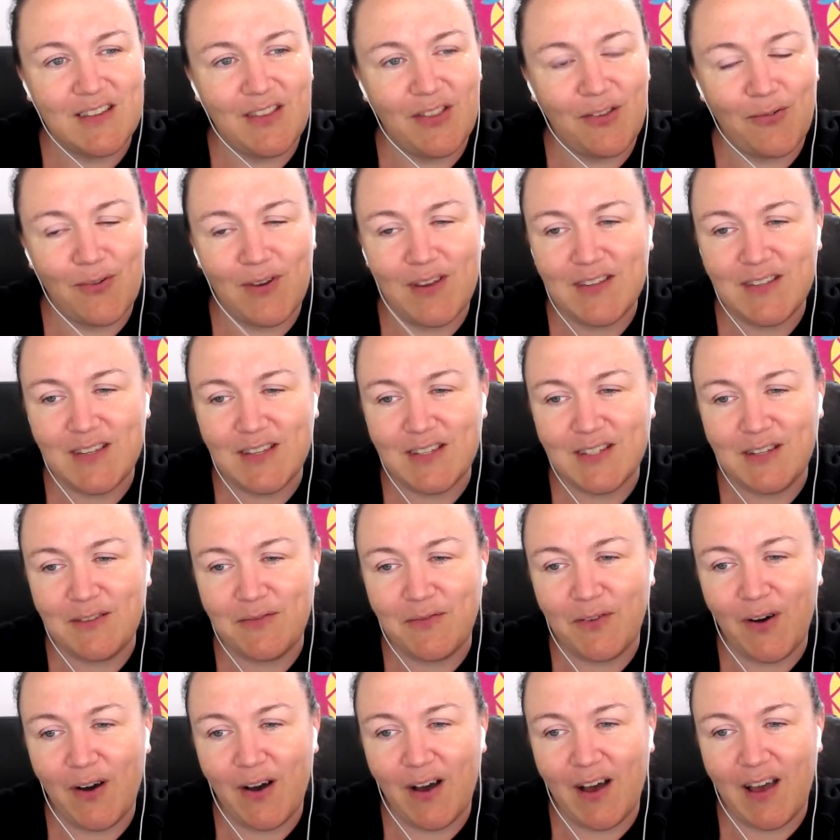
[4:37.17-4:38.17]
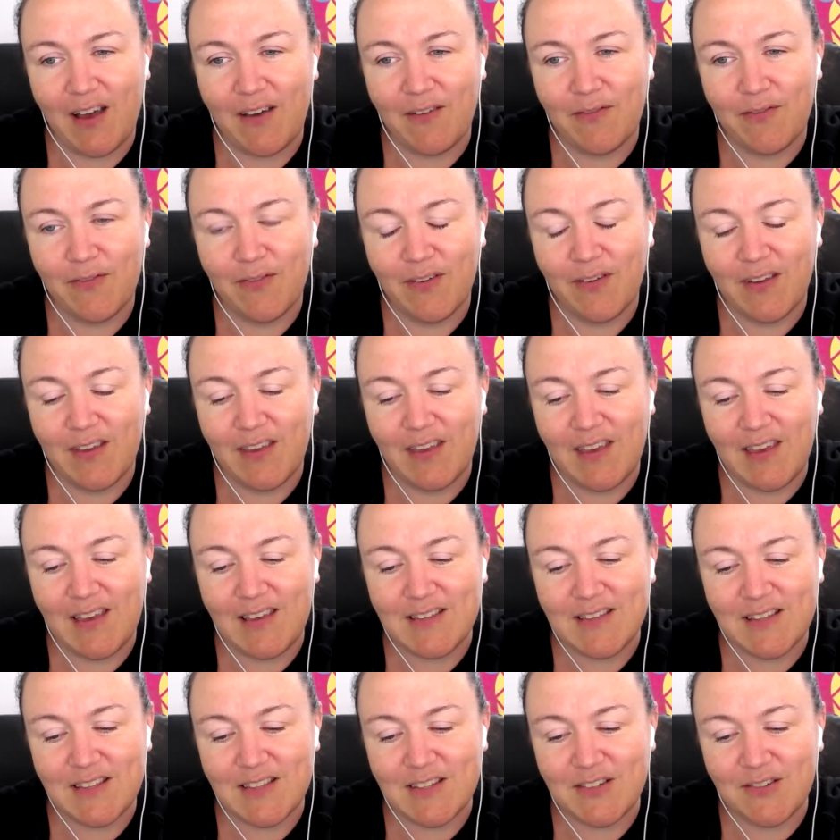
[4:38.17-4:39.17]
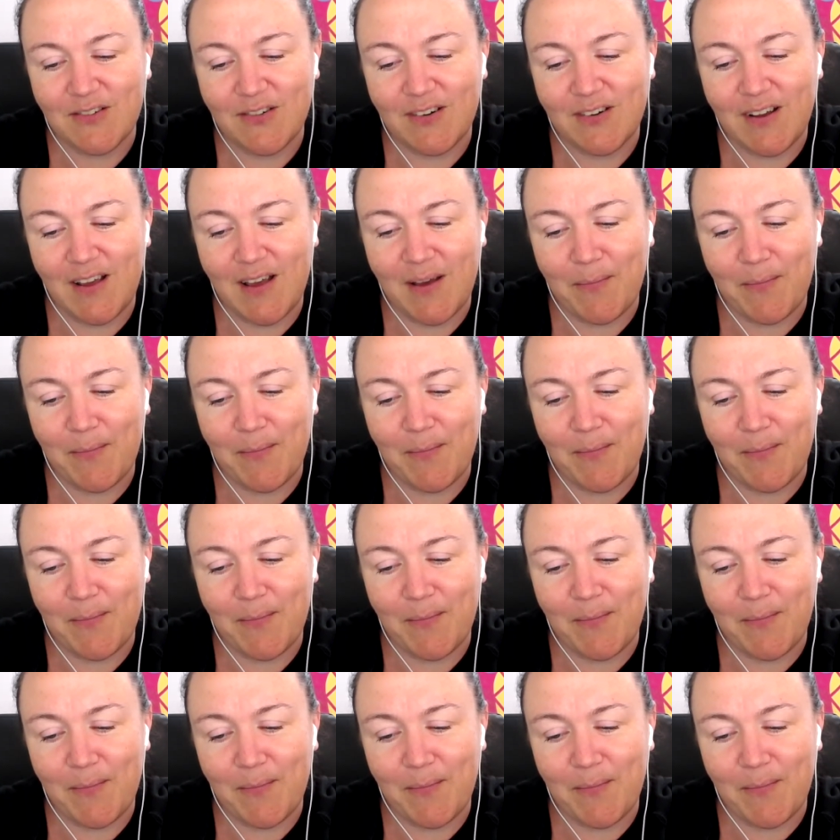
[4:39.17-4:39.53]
365 is it's not